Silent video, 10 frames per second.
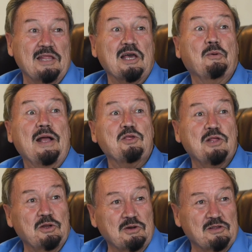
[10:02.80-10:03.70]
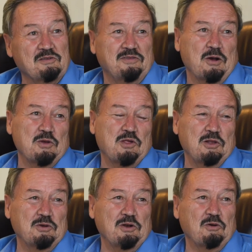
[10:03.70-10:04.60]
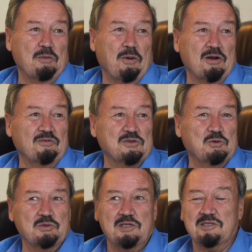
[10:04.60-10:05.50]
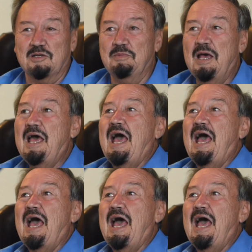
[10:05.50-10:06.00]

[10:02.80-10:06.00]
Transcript: and the grandchildren of the flower children are all part of her school system.